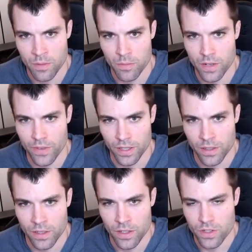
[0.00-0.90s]
Perfect.
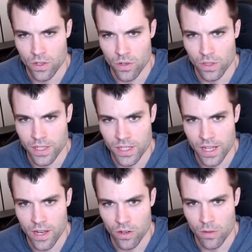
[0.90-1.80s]
So let's
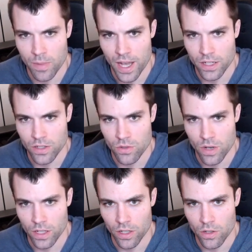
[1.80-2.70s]
now go back to
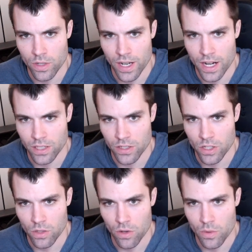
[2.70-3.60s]
our code and actually
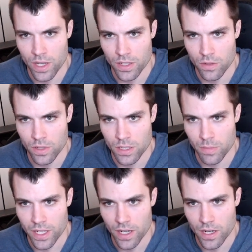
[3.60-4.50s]
show a way to
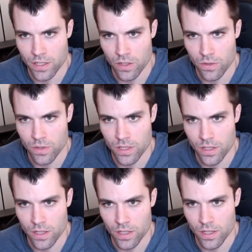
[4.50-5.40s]
display our to-dos
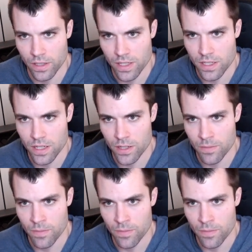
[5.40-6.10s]
in a list here.